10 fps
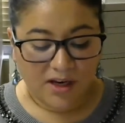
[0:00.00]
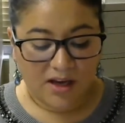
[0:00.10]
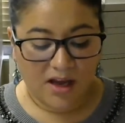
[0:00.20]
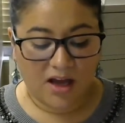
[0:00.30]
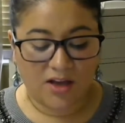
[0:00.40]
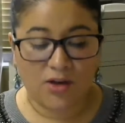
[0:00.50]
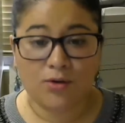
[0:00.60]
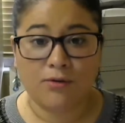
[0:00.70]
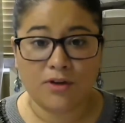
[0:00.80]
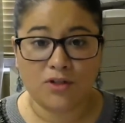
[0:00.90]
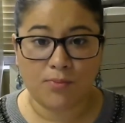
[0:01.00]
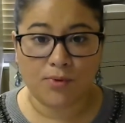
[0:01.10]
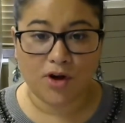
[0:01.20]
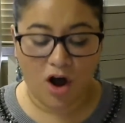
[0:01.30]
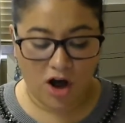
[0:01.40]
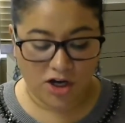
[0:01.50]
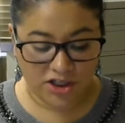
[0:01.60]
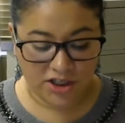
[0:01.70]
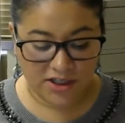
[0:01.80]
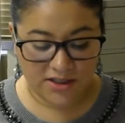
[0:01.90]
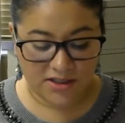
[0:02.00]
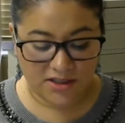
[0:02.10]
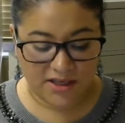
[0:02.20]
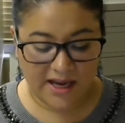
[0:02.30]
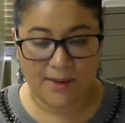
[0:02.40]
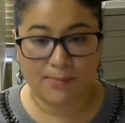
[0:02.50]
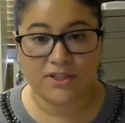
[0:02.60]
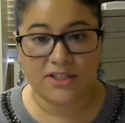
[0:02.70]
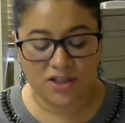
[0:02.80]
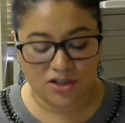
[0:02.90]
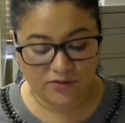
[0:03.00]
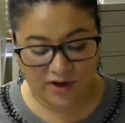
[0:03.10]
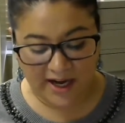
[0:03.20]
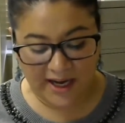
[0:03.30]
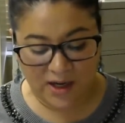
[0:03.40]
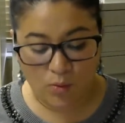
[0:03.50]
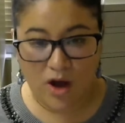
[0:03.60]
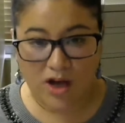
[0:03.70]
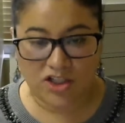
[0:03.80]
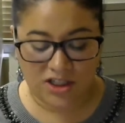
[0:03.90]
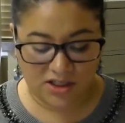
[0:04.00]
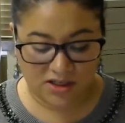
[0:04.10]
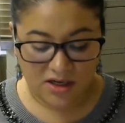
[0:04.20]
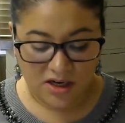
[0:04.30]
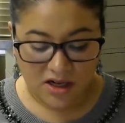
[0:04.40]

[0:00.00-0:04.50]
universal precautions, and procedures for hand washing,